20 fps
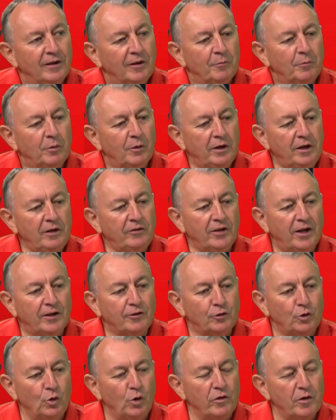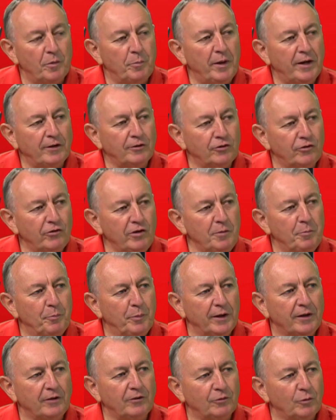He's had 2 of the best 3
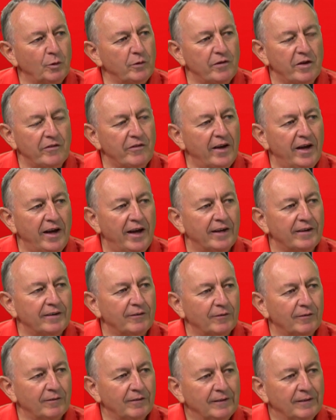picks we've ever had.